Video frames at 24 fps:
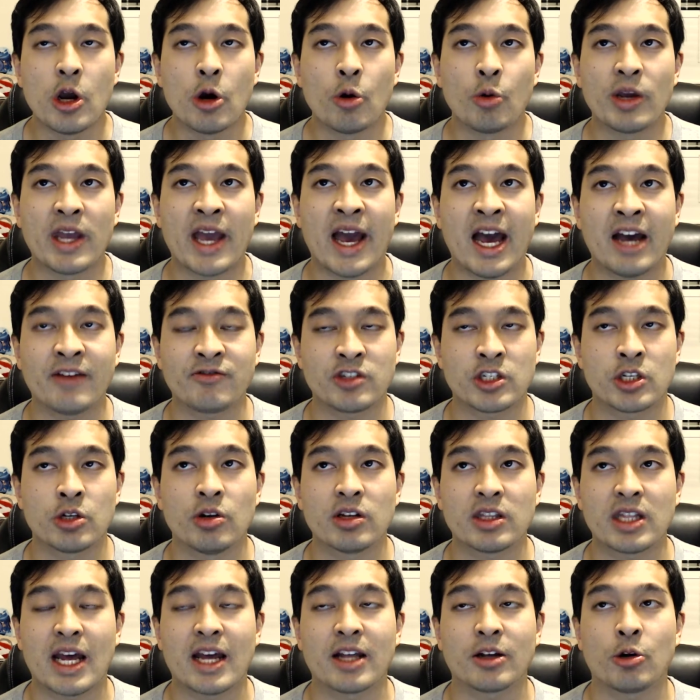We have
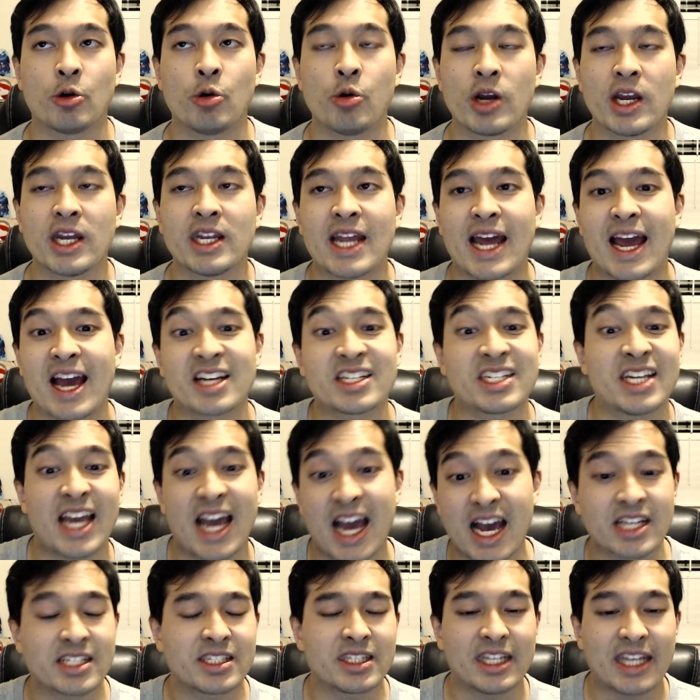too that Queen actually
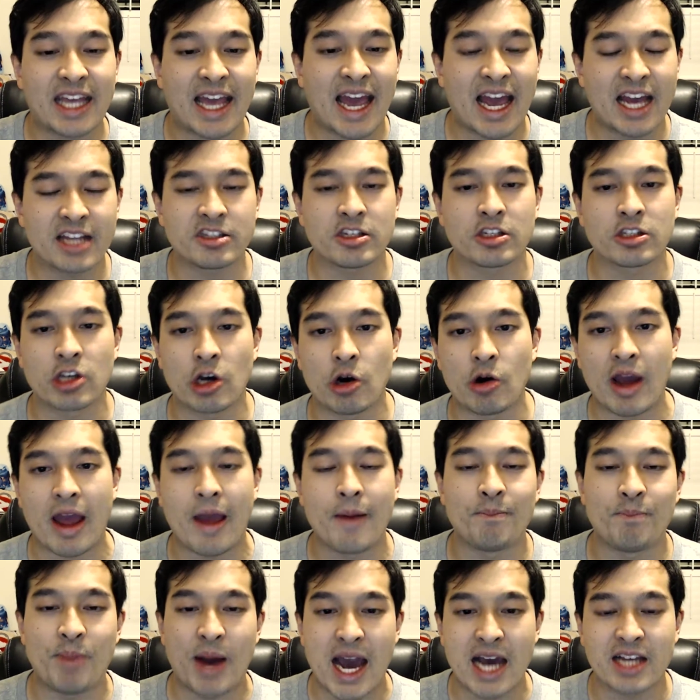has the antidote
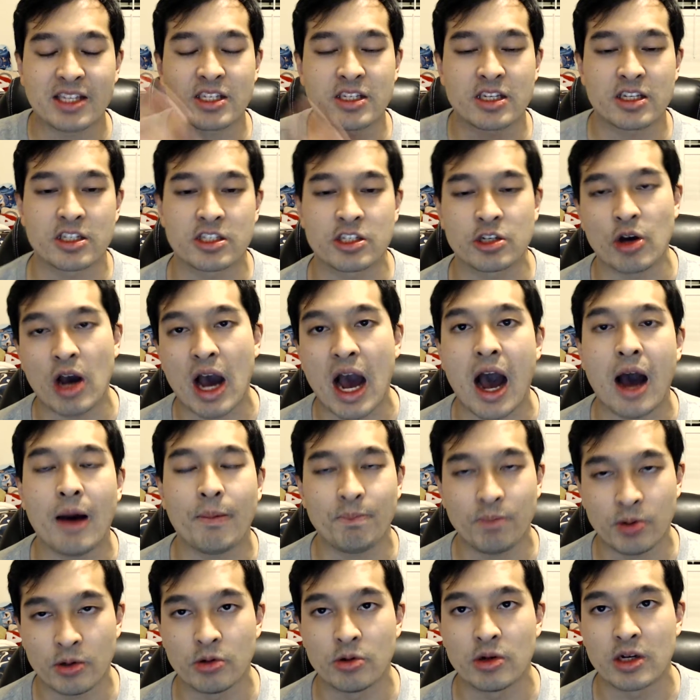and passes it to
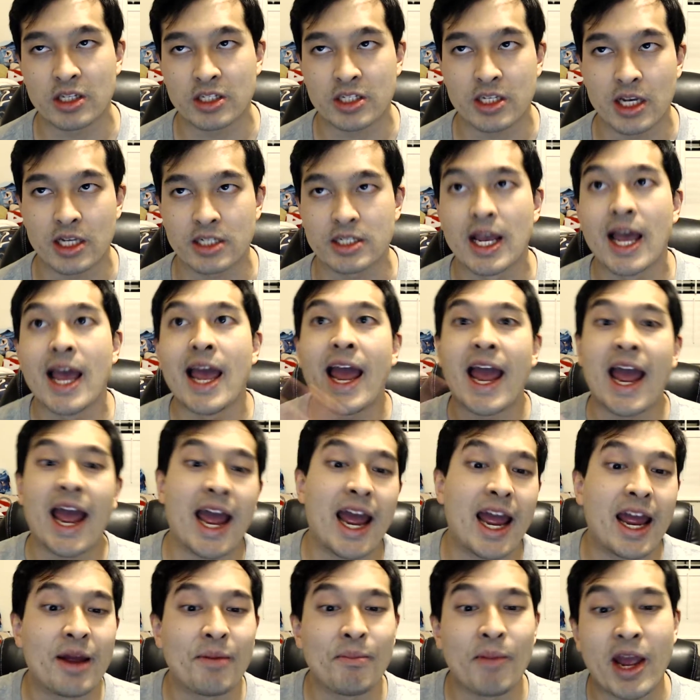Apu and says,
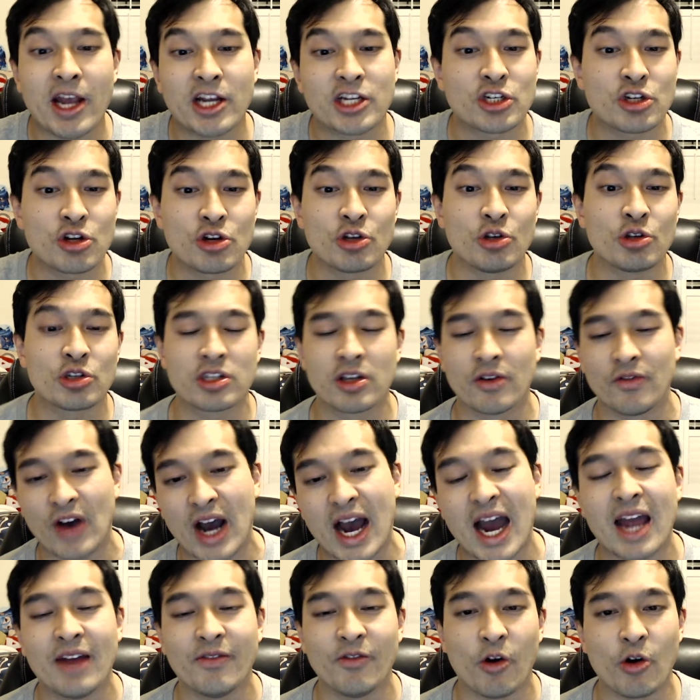"Hey, make sure you
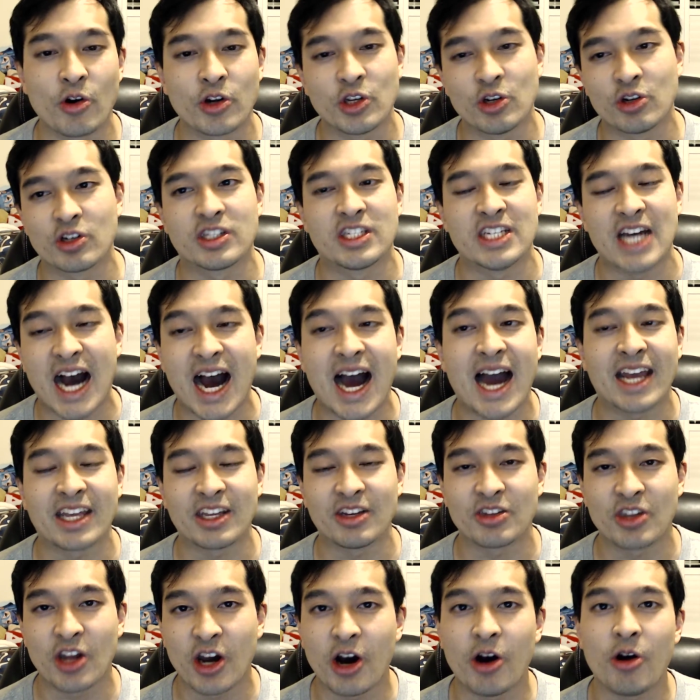survive or you'll die.
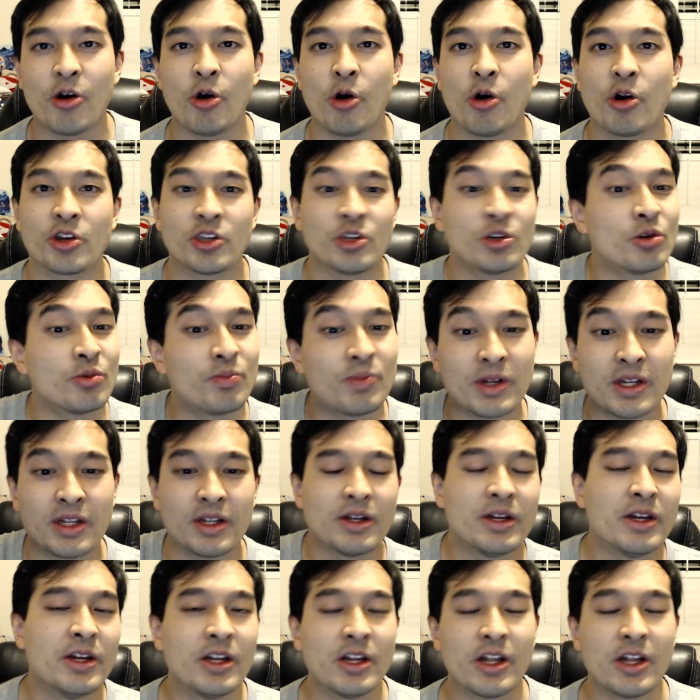You know, or you'll be."